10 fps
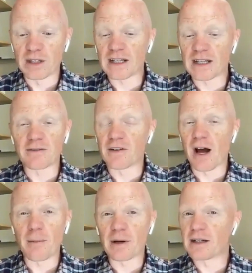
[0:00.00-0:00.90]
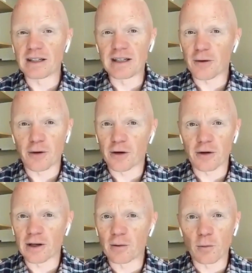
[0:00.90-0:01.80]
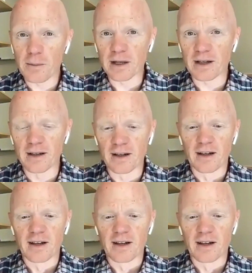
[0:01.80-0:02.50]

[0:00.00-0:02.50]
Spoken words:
But that phenomenon did not occur in women.